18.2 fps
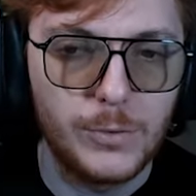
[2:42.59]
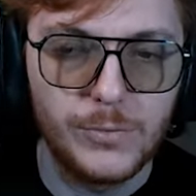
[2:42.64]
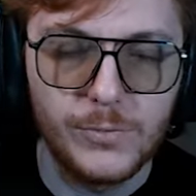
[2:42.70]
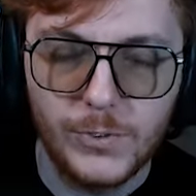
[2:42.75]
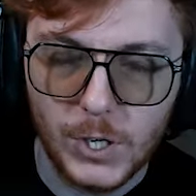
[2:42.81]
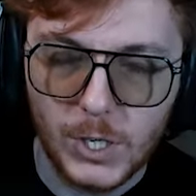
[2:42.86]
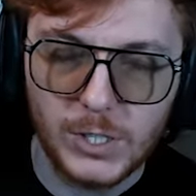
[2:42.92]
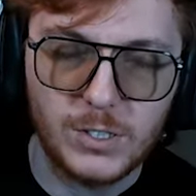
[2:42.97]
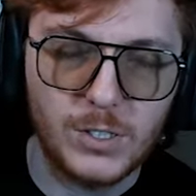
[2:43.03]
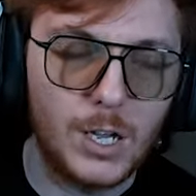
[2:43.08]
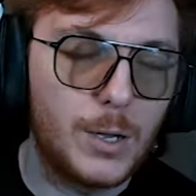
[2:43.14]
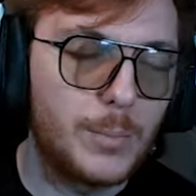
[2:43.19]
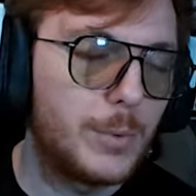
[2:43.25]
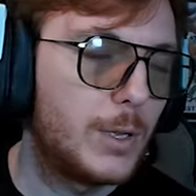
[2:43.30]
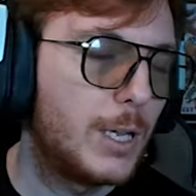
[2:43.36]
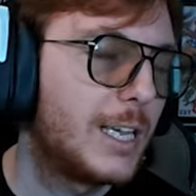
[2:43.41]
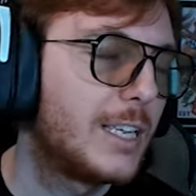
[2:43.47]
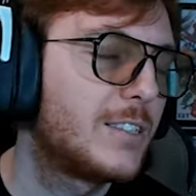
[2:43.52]
First
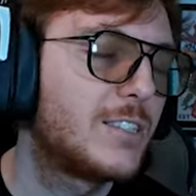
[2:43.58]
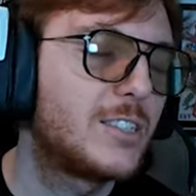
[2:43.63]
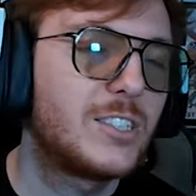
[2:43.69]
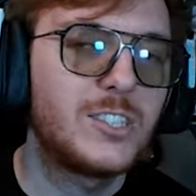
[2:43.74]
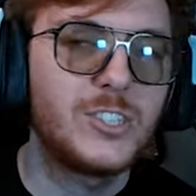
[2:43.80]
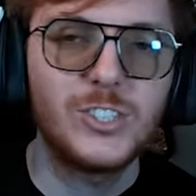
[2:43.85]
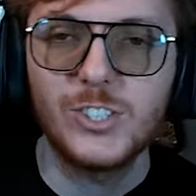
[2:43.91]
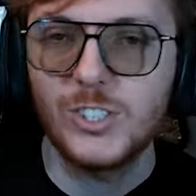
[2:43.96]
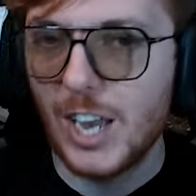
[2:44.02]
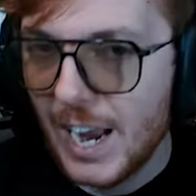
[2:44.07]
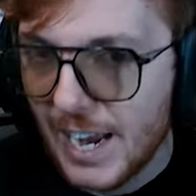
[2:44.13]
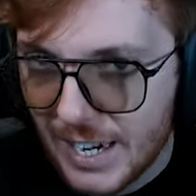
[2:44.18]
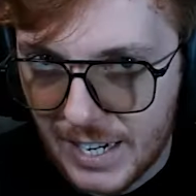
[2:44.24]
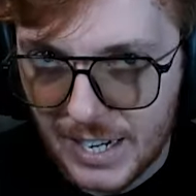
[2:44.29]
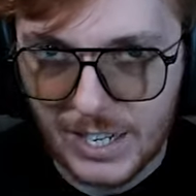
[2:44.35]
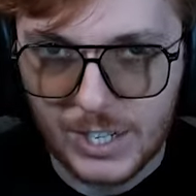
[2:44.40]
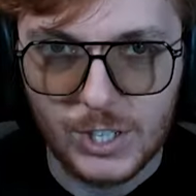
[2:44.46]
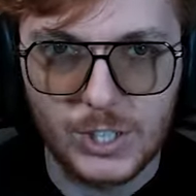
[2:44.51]
up,
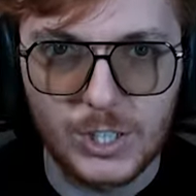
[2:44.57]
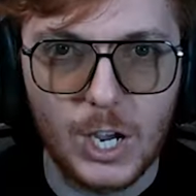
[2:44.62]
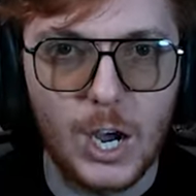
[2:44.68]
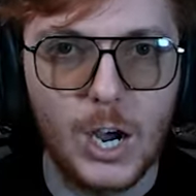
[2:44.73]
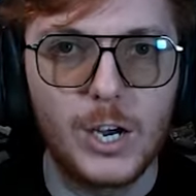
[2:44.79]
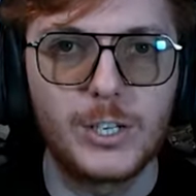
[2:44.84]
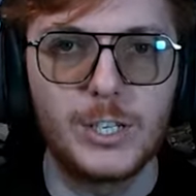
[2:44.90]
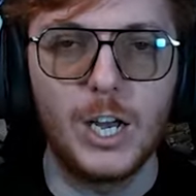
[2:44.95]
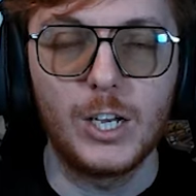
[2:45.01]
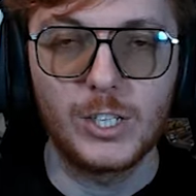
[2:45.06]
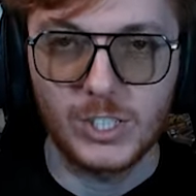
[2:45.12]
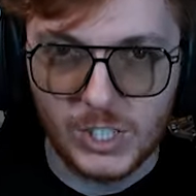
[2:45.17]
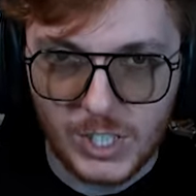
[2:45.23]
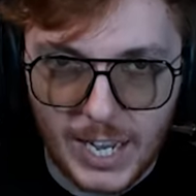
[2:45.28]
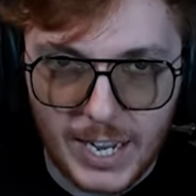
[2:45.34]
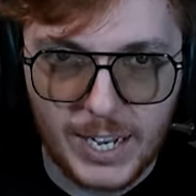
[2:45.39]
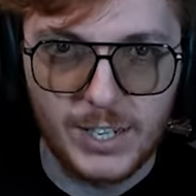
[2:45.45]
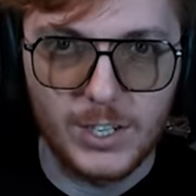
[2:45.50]
insanely good card, our
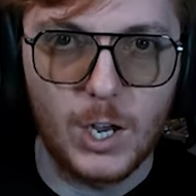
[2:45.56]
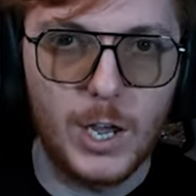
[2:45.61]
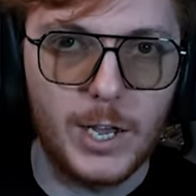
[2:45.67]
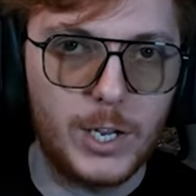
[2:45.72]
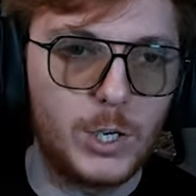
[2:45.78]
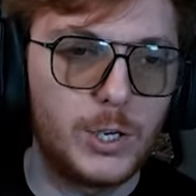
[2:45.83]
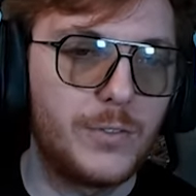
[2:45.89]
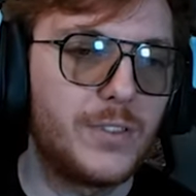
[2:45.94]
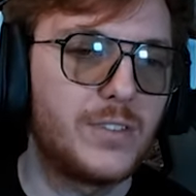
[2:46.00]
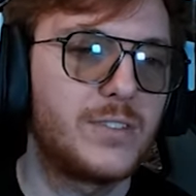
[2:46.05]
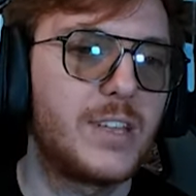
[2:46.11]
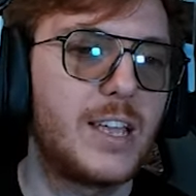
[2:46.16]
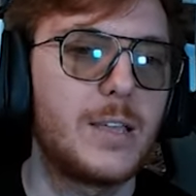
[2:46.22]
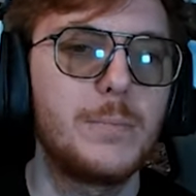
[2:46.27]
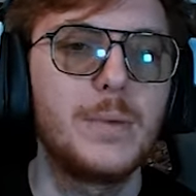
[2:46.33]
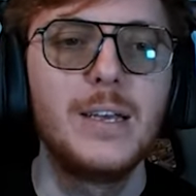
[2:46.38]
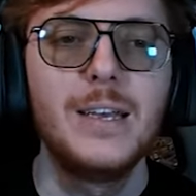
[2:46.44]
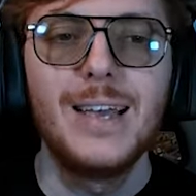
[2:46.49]
second icon of this
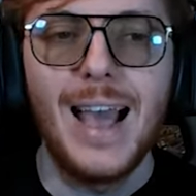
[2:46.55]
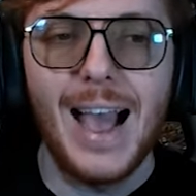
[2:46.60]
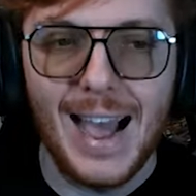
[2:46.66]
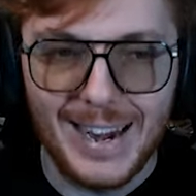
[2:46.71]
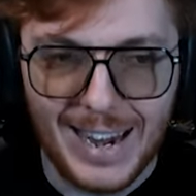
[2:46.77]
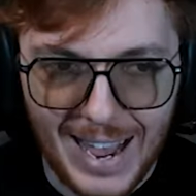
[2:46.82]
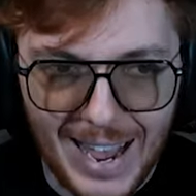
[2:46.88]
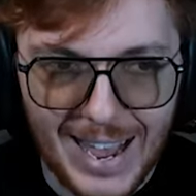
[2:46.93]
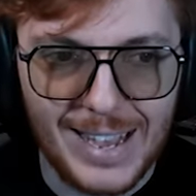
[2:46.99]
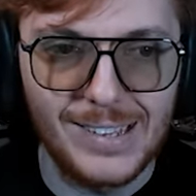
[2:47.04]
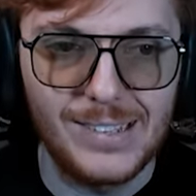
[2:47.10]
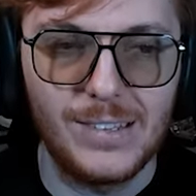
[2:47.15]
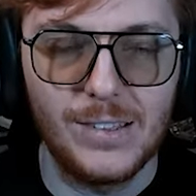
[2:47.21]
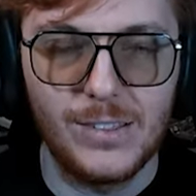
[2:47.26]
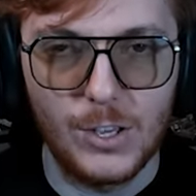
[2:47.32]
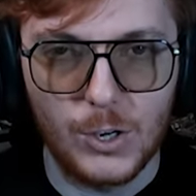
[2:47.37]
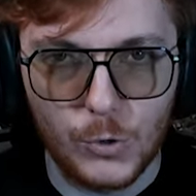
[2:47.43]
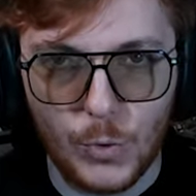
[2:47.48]
team, and it is
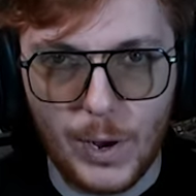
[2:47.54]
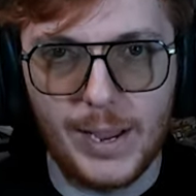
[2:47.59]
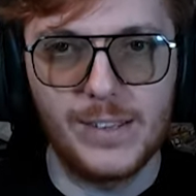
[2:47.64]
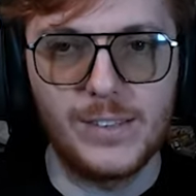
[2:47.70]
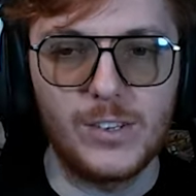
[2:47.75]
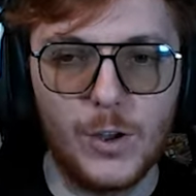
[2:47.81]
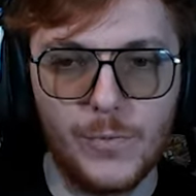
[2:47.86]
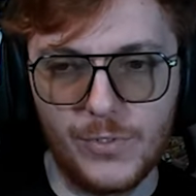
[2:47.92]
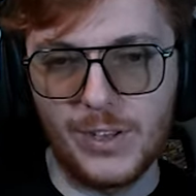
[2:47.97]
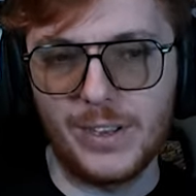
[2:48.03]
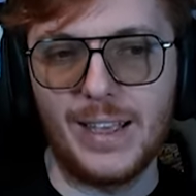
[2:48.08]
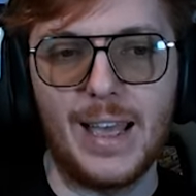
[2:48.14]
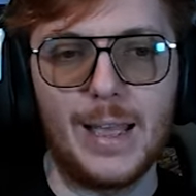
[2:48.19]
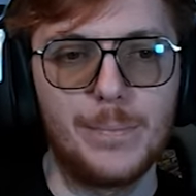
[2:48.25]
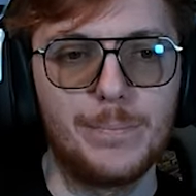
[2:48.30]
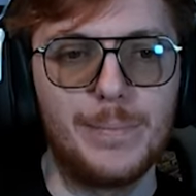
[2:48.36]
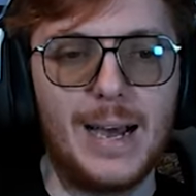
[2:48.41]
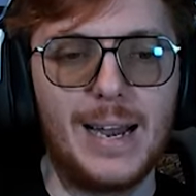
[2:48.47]
the great of the
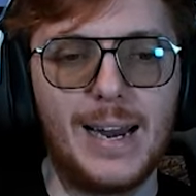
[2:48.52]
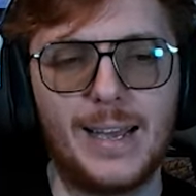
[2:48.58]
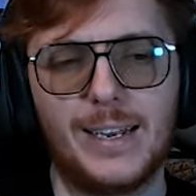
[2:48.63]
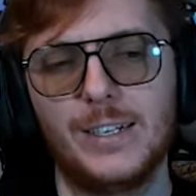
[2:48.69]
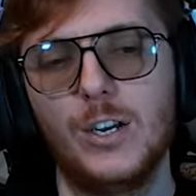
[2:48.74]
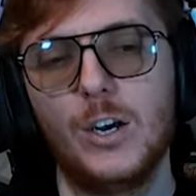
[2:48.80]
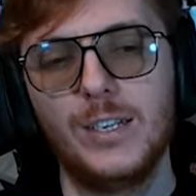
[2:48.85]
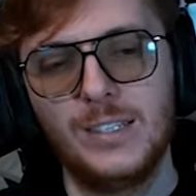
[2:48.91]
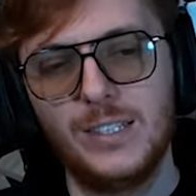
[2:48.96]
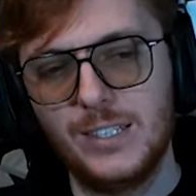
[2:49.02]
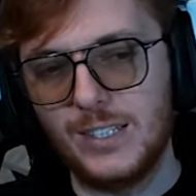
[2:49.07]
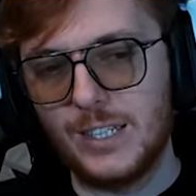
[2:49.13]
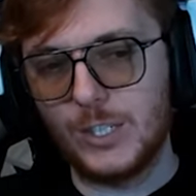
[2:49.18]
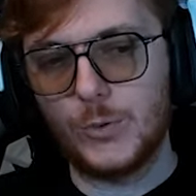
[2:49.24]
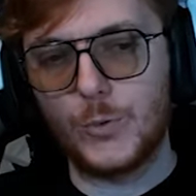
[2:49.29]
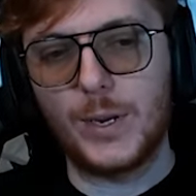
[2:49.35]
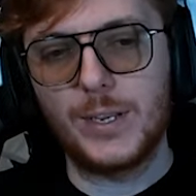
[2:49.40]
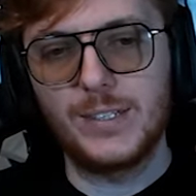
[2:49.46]
game, Ballack.
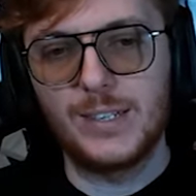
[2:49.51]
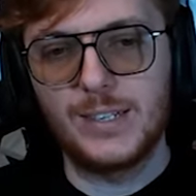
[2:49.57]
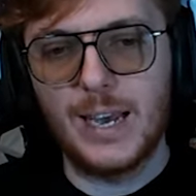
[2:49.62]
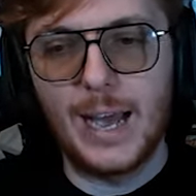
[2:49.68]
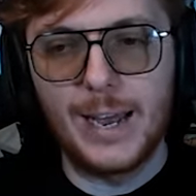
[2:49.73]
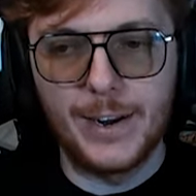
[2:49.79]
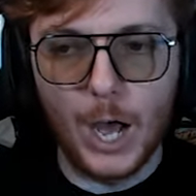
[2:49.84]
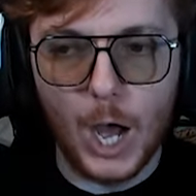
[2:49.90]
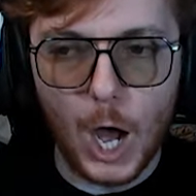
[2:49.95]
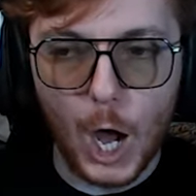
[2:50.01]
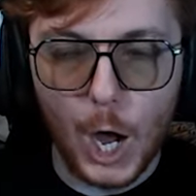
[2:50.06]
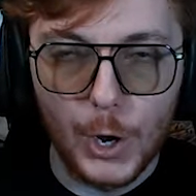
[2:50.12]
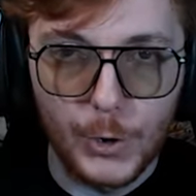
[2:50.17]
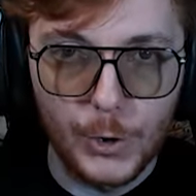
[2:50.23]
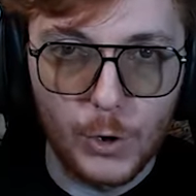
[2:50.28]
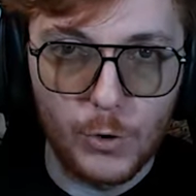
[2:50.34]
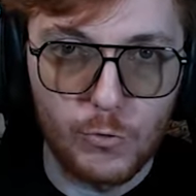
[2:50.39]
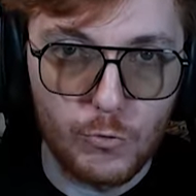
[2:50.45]
96 rated and
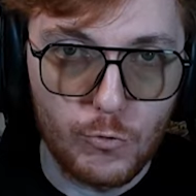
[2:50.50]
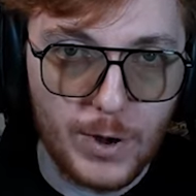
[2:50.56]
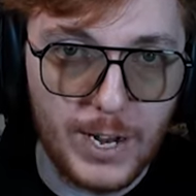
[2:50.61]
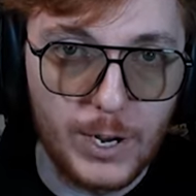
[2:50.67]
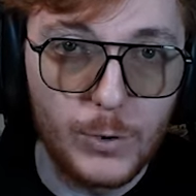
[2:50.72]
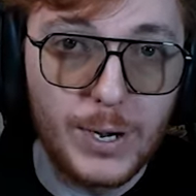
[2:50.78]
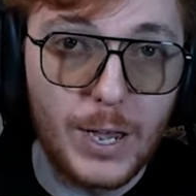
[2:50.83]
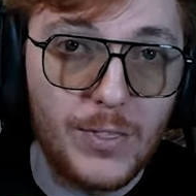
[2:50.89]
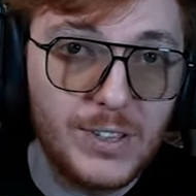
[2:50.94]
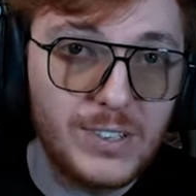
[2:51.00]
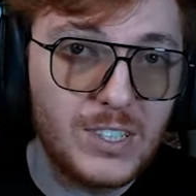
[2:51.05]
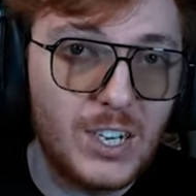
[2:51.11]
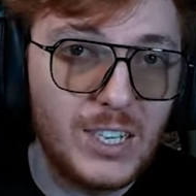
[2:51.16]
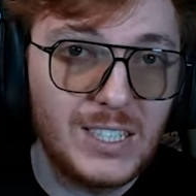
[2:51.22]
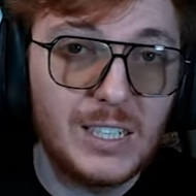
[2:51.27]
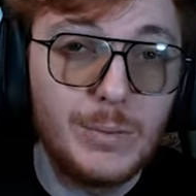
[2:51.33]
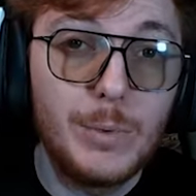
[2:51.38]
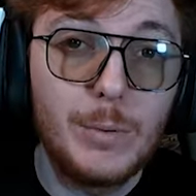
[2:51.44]
unreal. Now, this
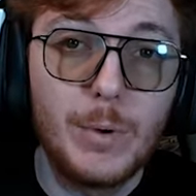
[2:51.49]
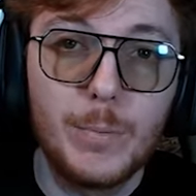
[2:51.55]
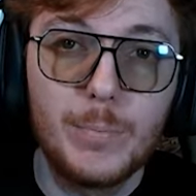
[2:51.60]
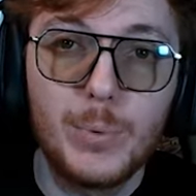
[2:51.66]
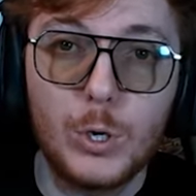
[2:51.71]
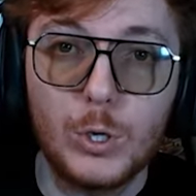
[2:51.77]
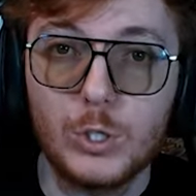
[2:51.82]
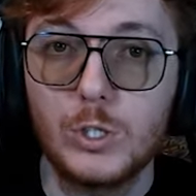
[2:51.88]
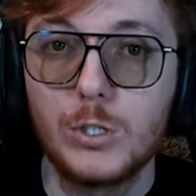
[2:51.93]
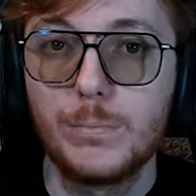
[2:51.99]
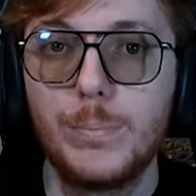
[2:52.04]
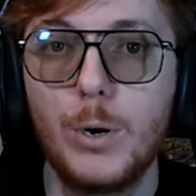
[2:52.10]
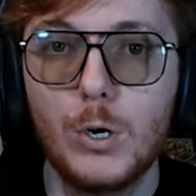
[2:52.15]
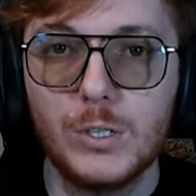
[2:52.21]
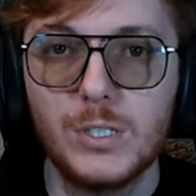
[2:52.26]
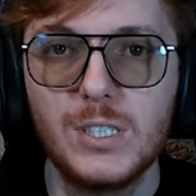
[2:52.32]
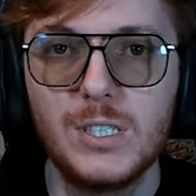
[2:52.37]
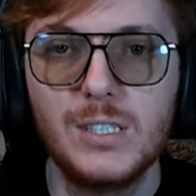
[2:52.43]
guy's going to be my
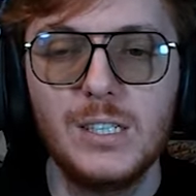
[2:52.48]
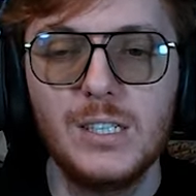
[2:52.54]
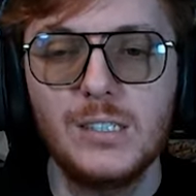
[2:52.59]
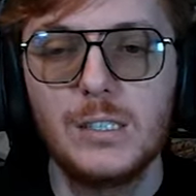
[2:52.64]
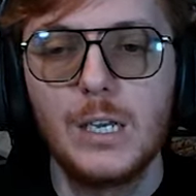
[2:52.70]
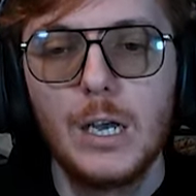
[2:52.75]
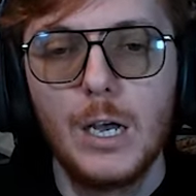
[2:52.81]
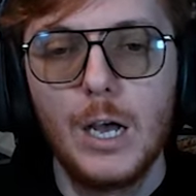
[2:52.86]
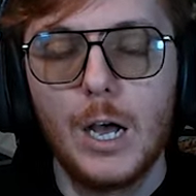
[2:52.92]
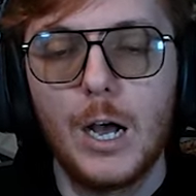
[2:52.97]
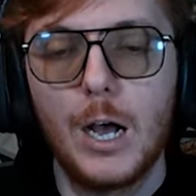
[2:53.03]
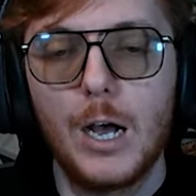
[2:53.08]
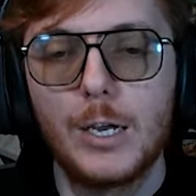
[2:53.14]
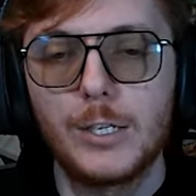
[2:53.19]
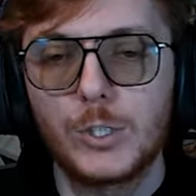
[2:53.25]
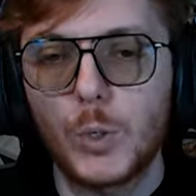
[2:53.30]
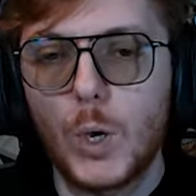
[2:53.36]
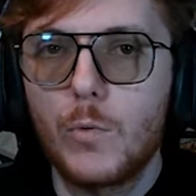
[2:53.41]
box-to-box -box in this,
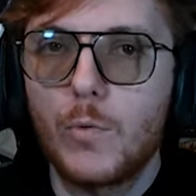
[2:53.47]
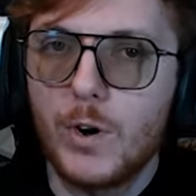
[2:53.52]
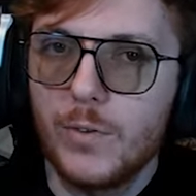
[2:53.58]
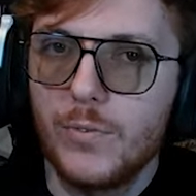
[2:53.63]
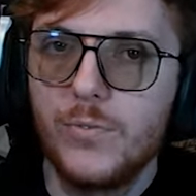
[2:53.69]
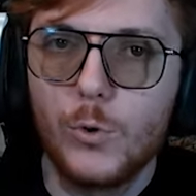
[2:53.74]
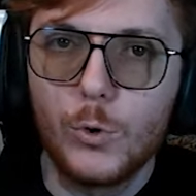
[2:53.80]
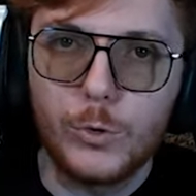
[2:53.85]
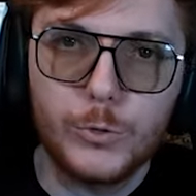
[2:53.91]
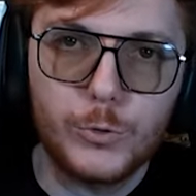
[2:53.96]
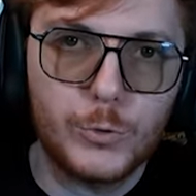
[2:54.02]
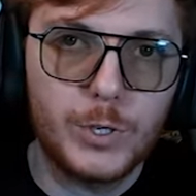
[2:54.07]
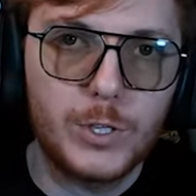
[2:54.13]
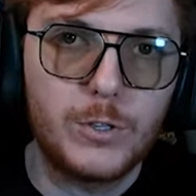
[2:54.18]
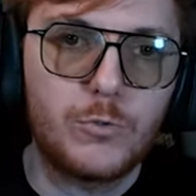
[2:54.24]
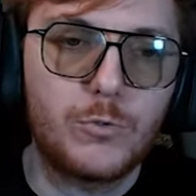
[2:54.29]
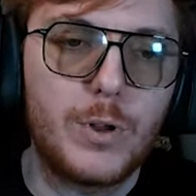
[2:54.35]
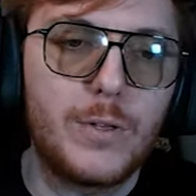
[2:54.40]
uh, so I run a
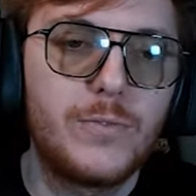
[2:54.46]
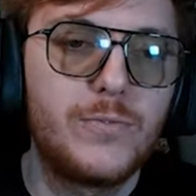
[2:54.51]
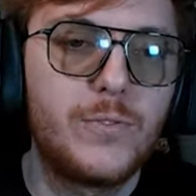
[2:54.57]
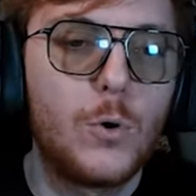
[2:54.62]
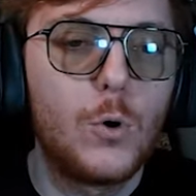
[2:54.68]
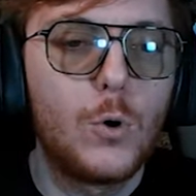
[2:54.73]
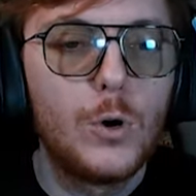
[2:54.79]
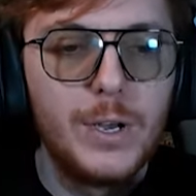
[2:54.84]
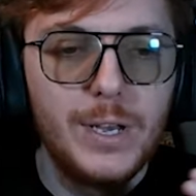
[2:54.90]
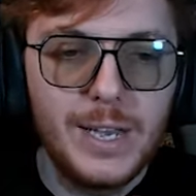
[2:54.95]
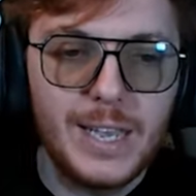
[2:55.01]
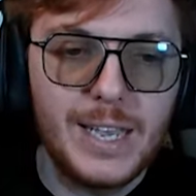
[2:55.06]
4-3-3-4.